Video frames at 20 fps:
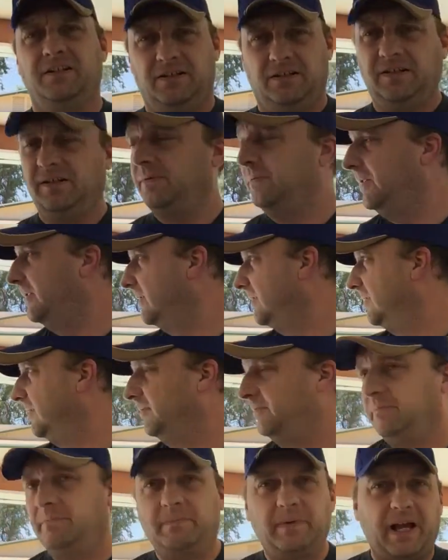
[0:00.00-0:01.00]

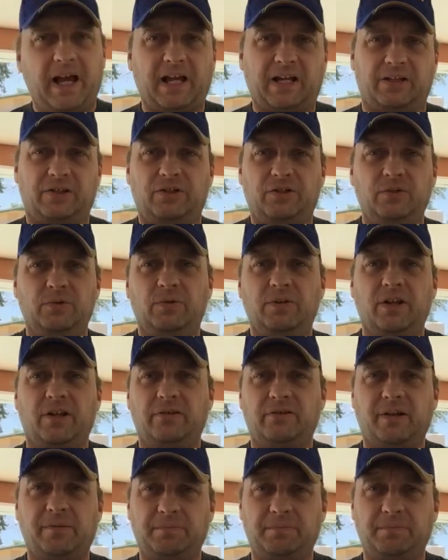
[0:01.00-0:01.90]
Welcome back to another